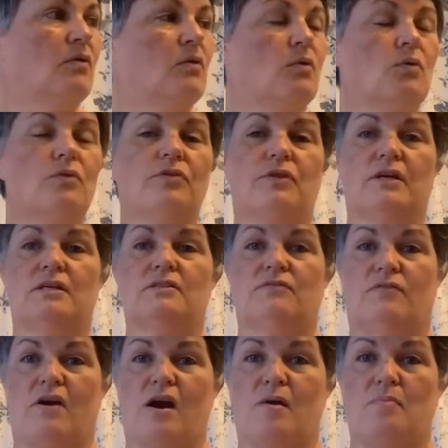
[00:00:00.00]
all things
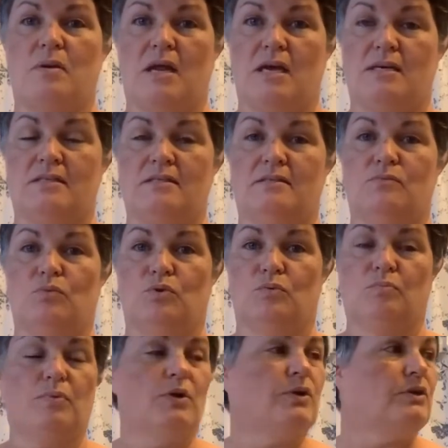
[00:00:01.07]
fireplace, wood
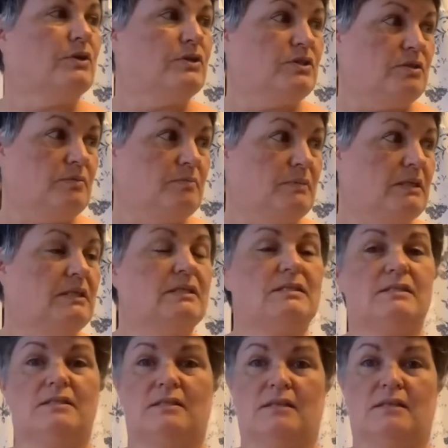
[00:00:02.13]
burner, chimneys